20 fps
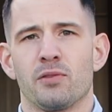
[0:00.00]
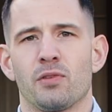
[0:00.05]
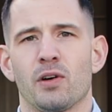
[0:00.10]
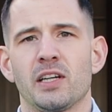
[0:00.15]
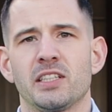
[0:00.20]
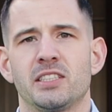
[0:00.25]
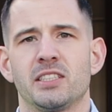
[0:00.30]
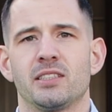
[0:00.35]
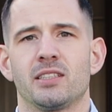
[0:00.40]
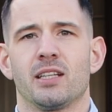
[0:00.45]

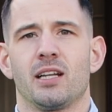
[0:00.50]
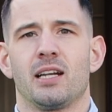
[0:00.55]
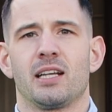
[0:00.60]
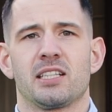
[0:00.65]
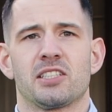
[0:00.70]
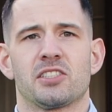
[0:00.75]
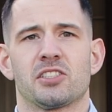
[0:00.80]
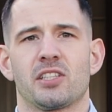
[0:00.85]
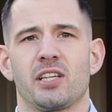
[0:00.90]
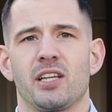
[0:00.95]
invited the
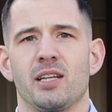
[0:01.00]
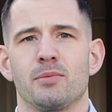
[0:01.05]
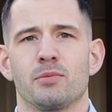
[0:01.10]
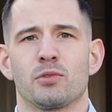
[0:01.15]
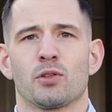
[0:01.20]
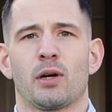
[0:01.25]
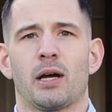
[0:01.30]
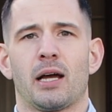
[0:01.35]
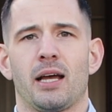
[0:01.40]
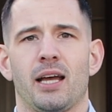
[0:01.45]
Linx team
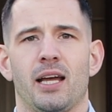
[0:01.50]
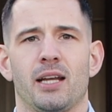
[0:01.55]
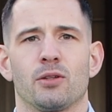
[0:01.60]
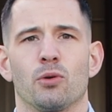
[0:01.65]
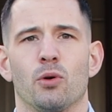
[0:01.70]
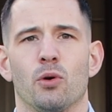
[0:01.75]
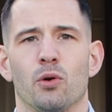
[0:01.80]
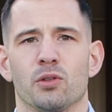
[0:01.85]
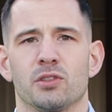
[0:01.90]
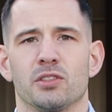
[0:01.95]
to our
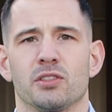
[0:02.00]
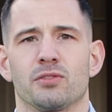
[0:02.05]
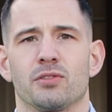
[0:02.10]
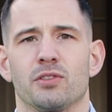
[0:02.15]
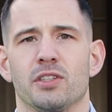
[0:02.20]
headquarters